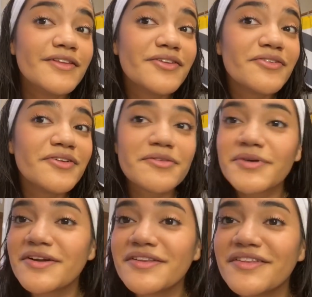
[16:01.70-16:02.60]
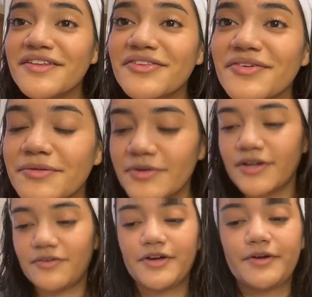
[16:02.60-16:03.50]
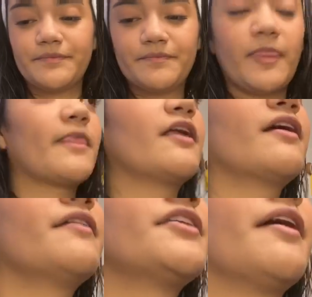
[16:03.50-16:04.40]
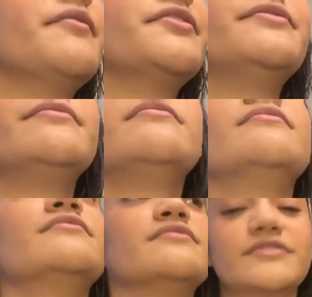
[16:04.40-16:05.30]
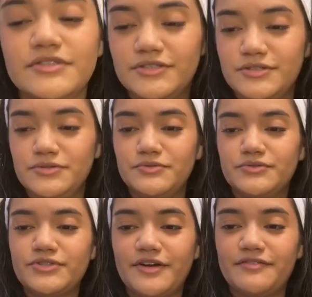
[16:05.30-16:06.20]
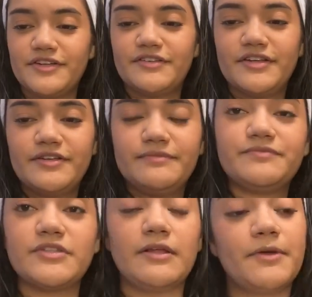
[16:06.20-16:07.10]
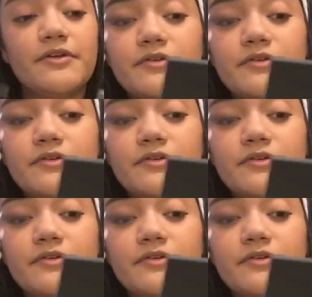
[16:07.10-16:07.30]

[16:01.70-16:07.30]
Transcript: this one looks better than this one, but I don't care. I got time to, to try to fix it. Let me go